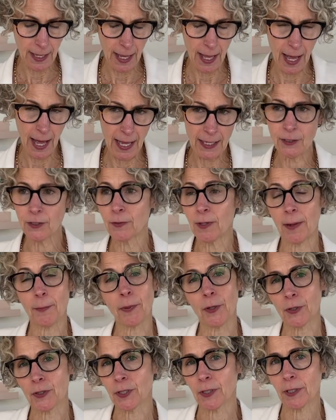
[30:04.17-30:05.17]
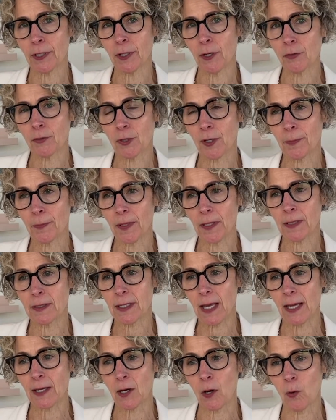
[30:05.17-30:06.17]
I do not personally know triplets.
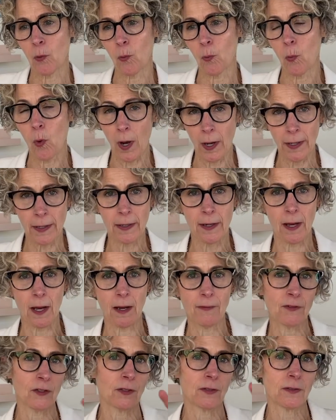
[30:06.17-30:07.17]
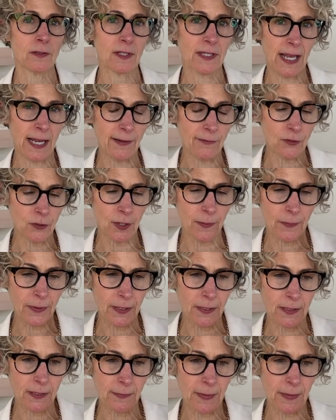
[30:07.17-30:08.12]
I know one of a set of triplets.